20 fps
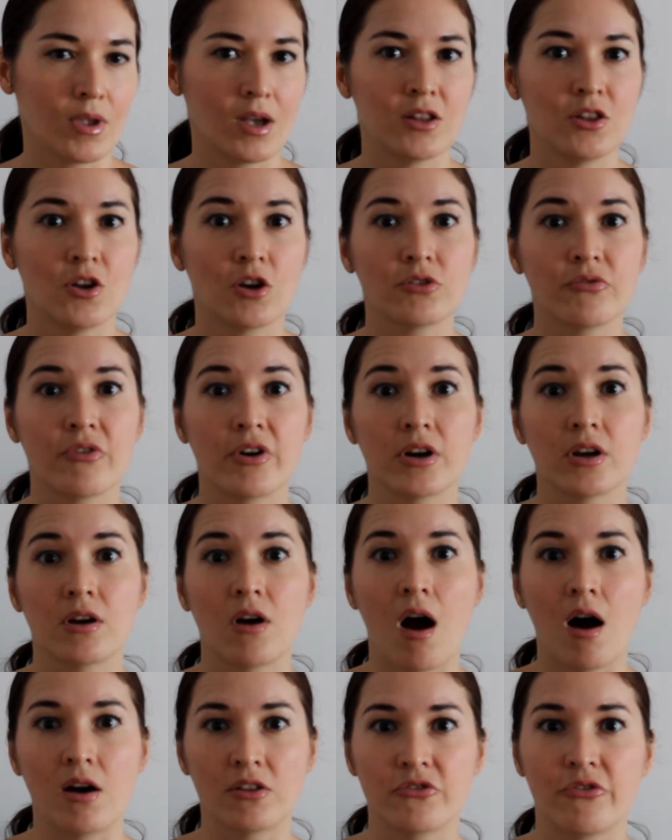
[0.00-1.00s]
not very
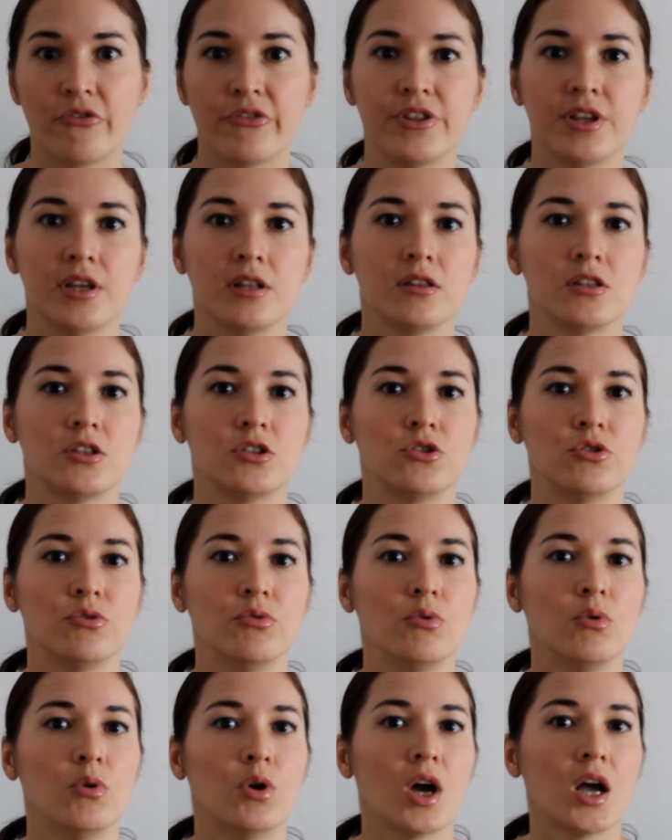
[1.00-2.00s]
confident
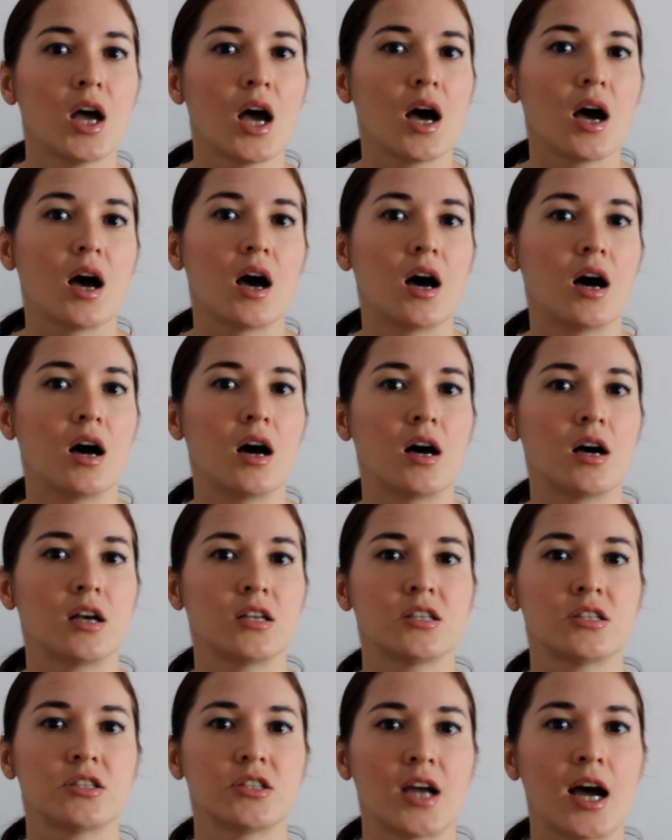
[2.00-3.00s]
to
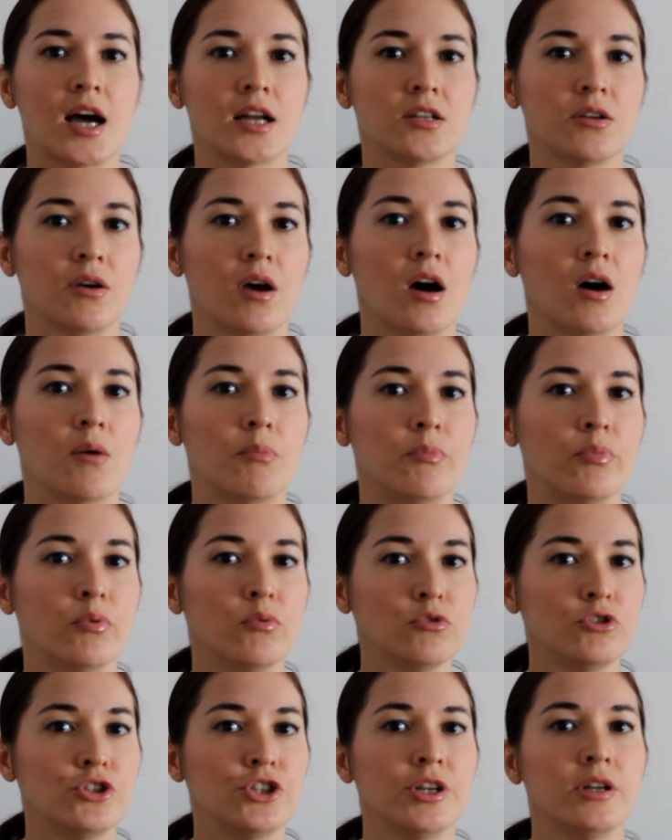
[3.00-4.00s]
start
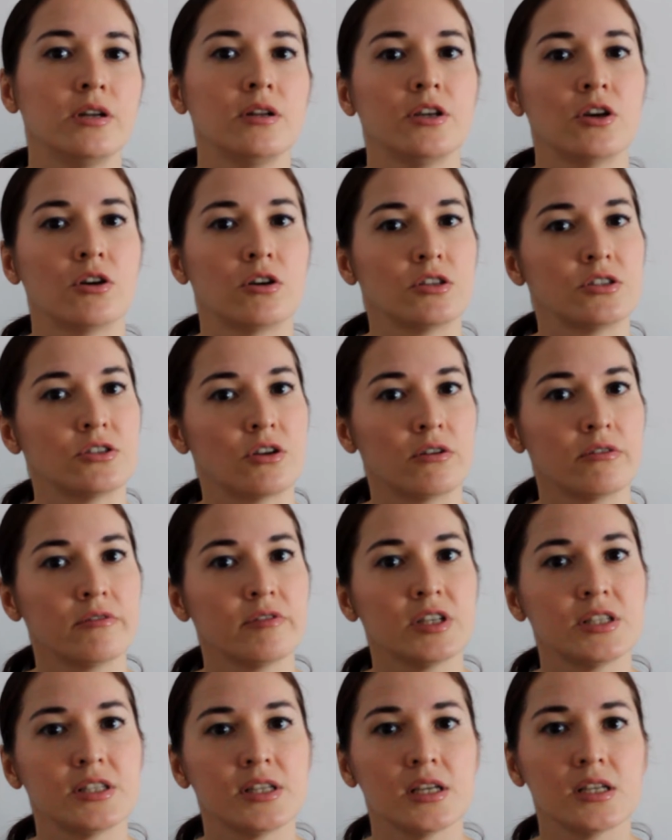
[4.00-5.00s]
pushing your
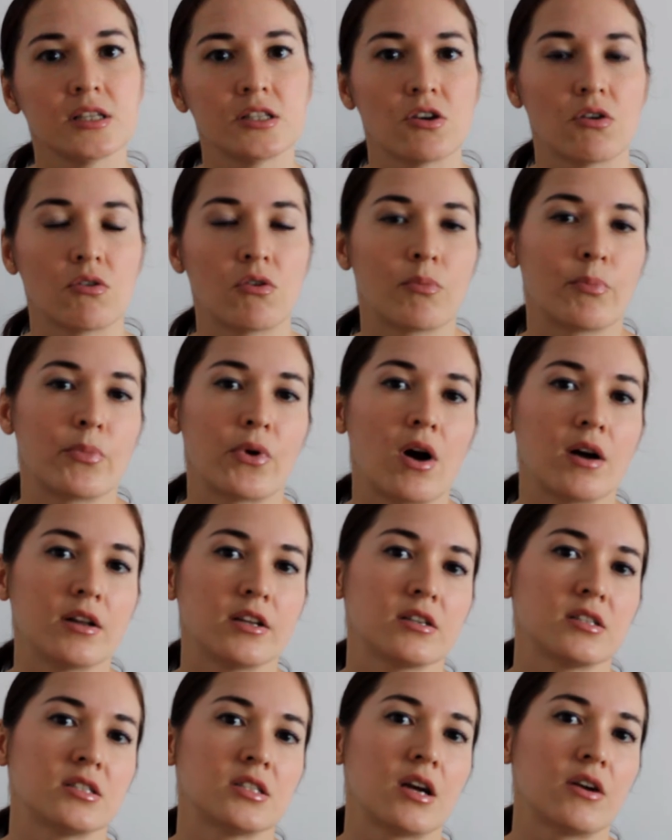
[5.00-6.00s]
services or
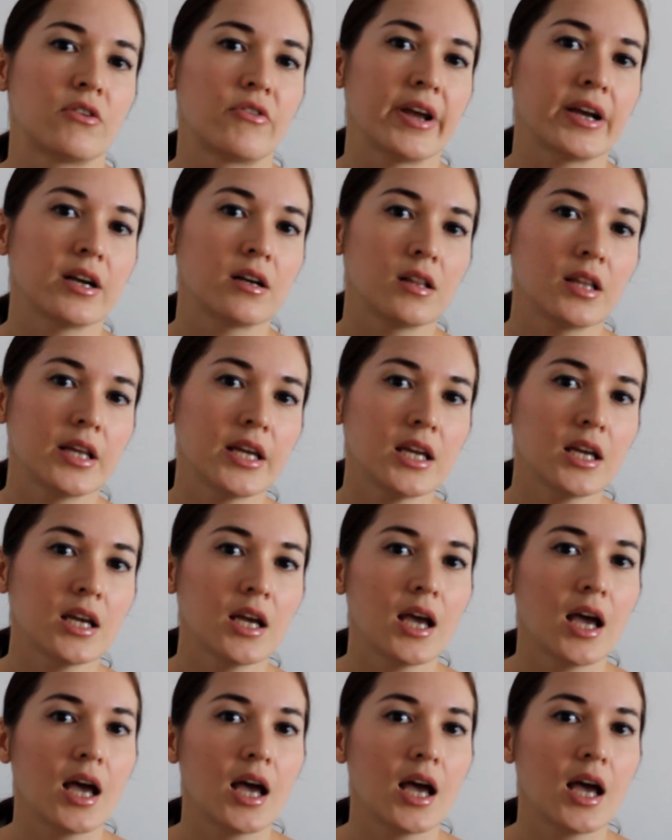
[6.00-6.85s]
products directly.